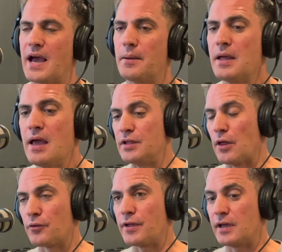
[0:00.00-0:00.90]
Yeah. And
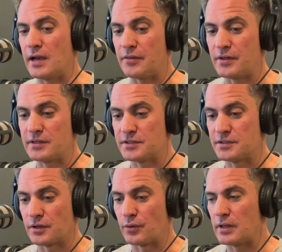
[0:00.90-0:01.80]
the other thing, and I think this
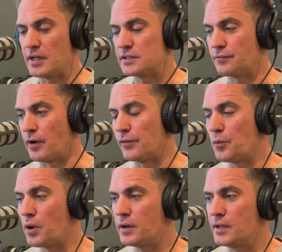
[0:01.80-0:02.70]
is a great lesson for
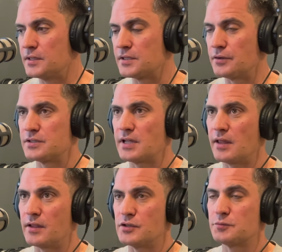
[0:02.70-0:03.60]
everyone, is to
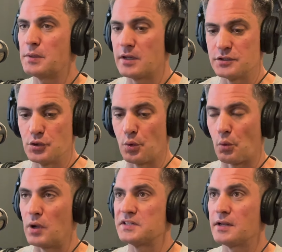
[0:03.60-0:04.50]
understand that just because you
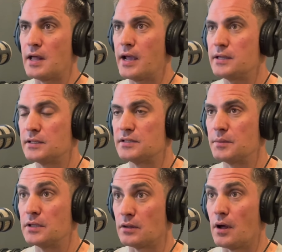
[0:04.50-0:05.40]
were once a lion
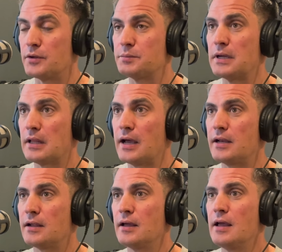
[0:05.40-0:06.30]
doesn't mean you'll always be a
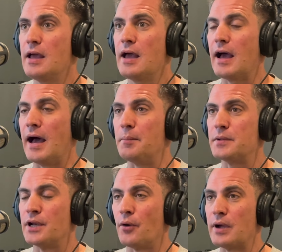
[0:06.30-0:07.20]
lion.
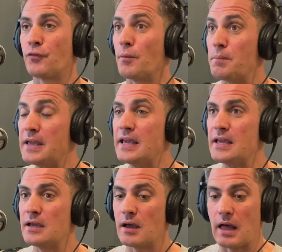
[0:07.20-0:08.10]
For
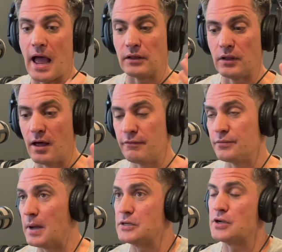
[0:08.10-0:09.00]
me, I
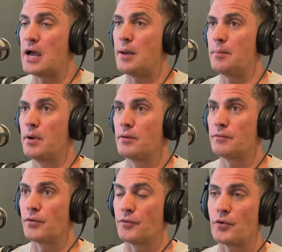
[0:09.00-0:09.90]
loved my job
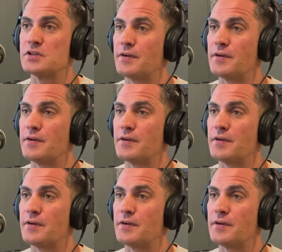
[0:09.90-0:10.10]
for the first